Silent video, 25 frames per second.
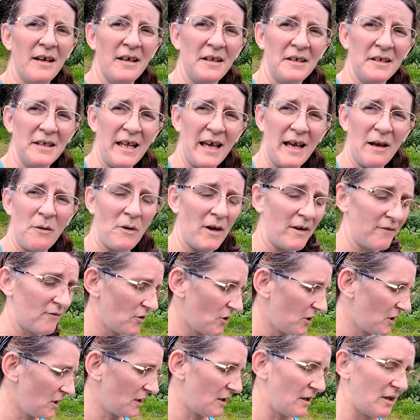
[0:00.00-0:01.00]
Now I've
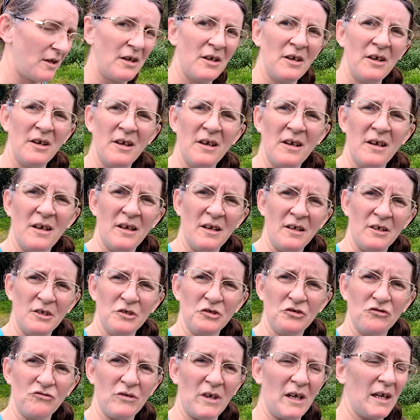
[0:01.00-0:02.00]
got a
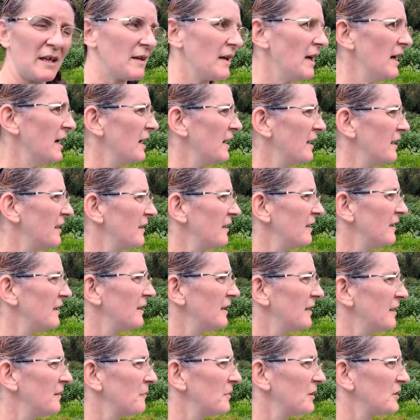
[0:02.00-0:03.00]
string
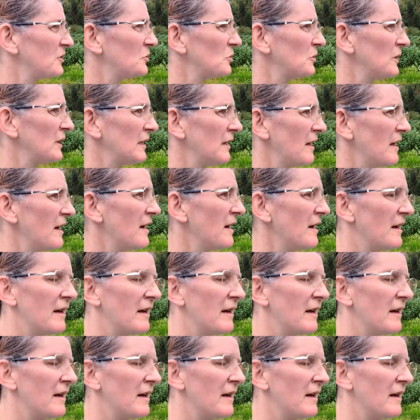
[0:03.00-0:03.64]
between